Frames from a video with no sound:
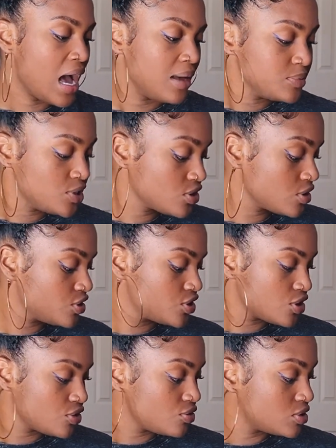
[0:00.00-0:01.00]
just going to
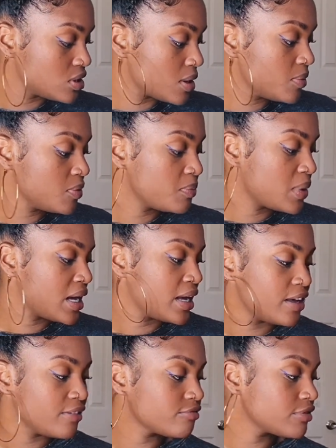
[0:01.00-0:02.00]
show you some of
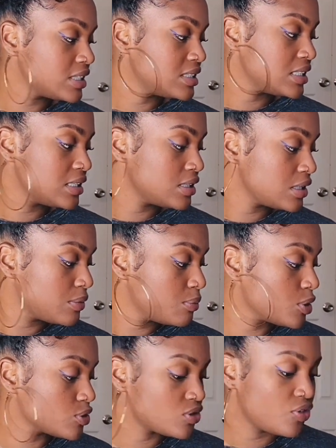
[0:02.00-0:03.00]
my recent
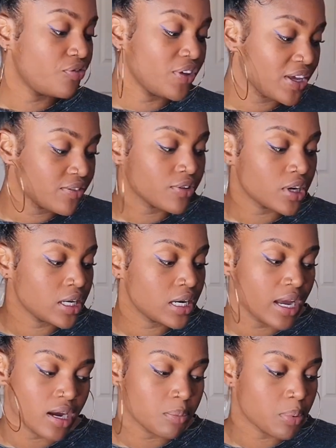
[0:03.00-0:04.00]
most favorite
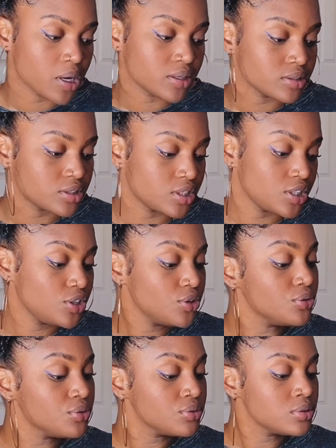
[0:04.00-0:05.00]
hair products to
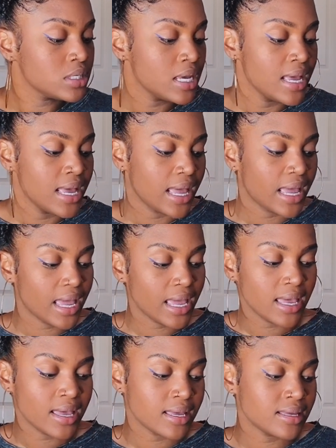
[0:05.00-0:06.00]
use,
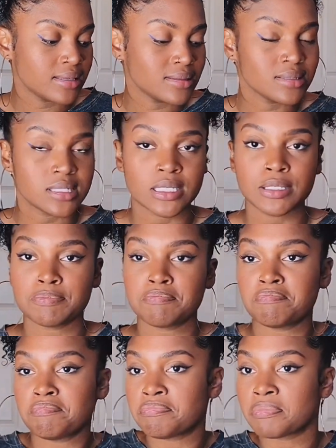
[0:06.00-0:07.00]
and
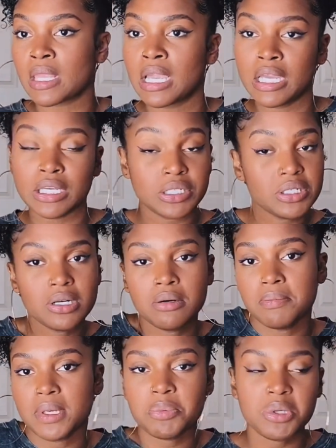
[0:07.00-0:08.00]
you know,
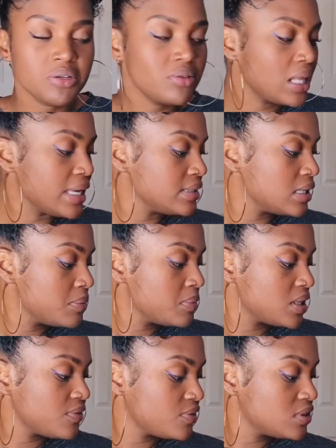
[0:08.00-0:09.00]
maybe you'll like them,
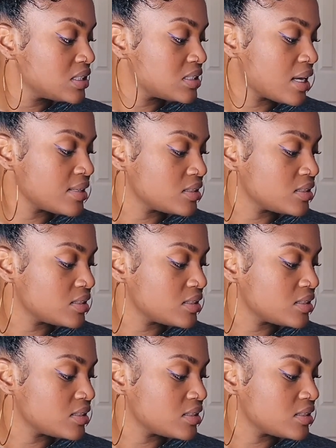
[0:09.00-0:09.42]
and if you decide to